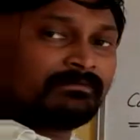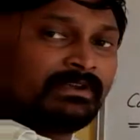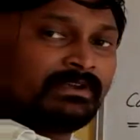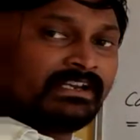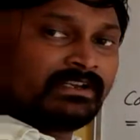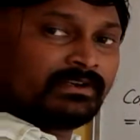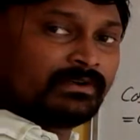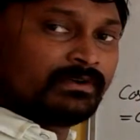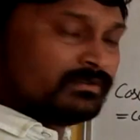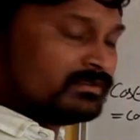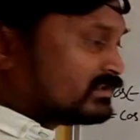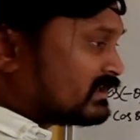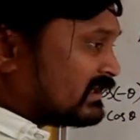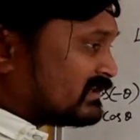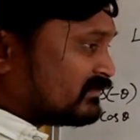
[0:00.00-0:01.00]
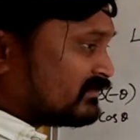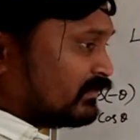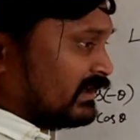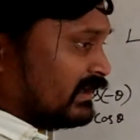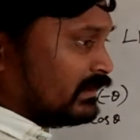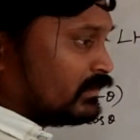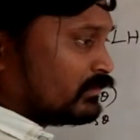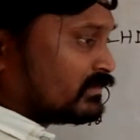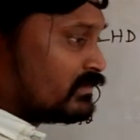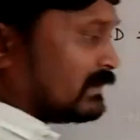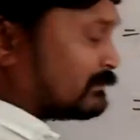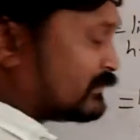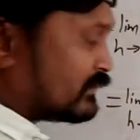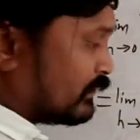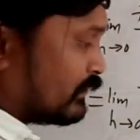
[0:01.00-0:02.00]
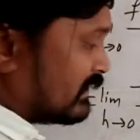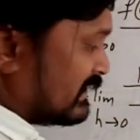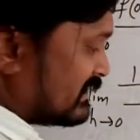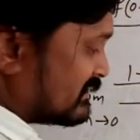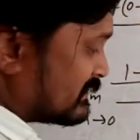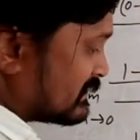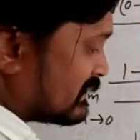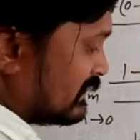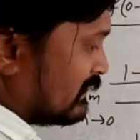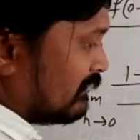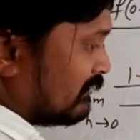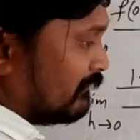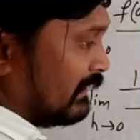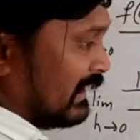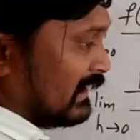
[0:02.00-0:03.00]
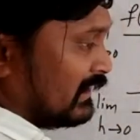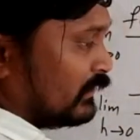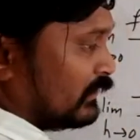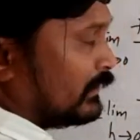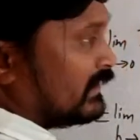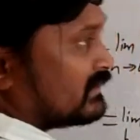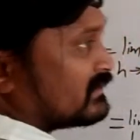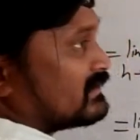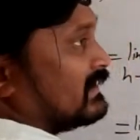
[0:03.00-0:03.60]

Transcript: we need to do? Just we need to substitute this value is